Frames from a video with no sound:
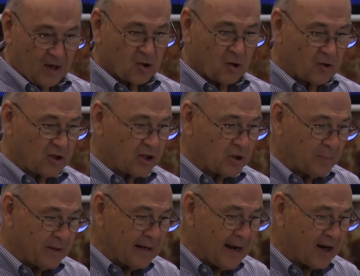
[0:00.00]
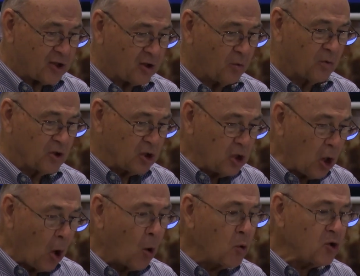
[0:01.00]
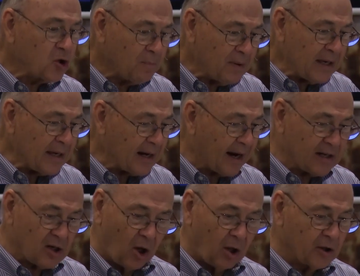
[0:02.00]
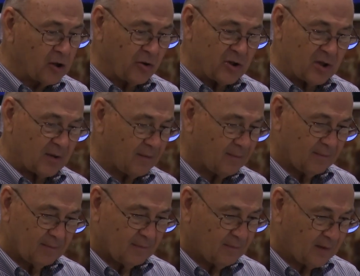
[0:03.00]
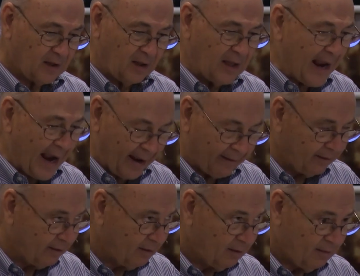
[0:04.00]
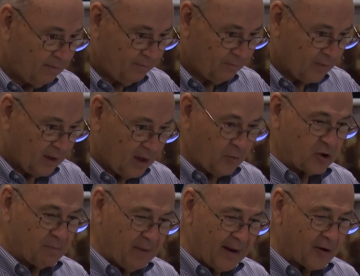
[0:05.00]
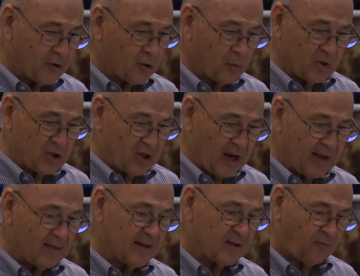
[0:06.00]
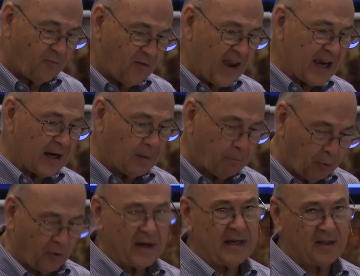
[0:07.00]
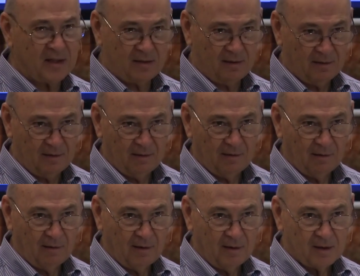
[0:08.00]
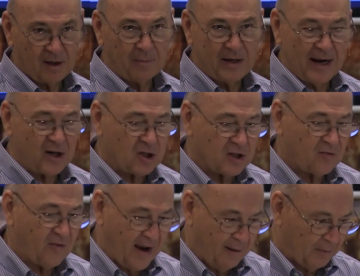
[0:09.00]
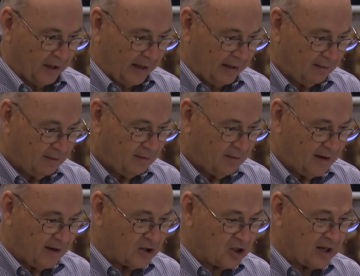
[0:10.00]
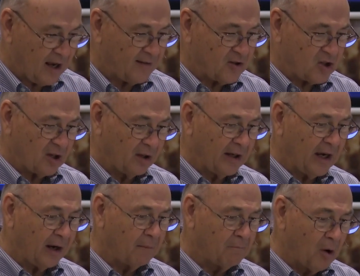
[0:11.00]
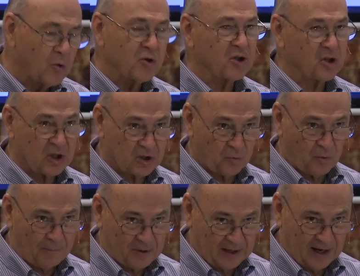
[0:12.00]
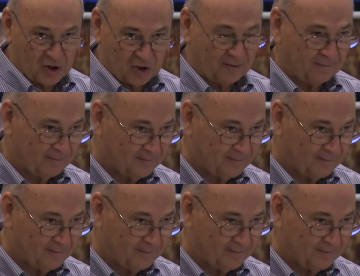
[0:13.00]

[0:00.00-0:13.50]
So since Manasseh was known to be an idolatrous clan, it was better to assign this fake priest to Manasseh's family instead of sullying Moses' reputation.